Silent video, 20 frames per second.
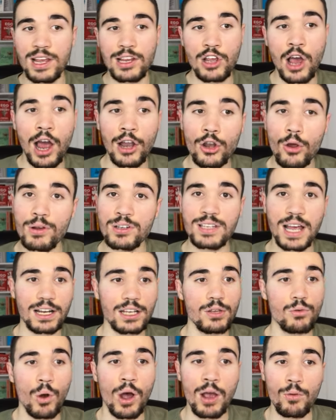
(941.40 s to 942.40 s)
I know
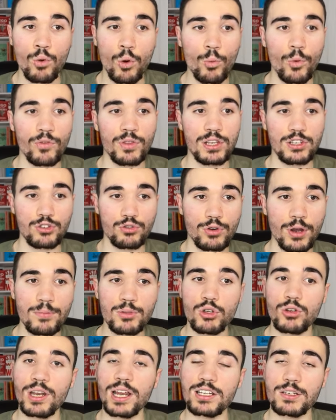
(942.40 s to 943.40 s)
exactly what I want with this
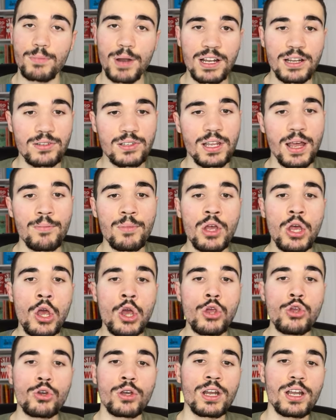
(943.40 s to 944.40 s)
script. You can explain it to them,
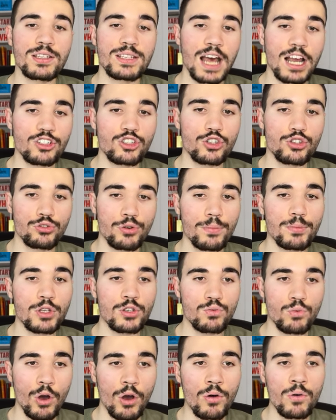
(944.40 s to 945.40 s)
you can attach the script
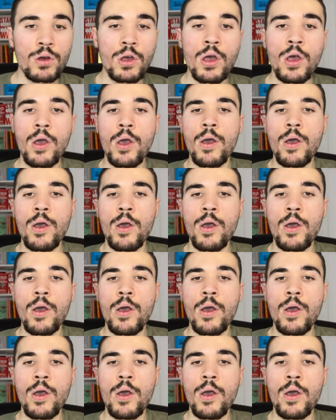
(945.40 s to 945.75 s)
as well.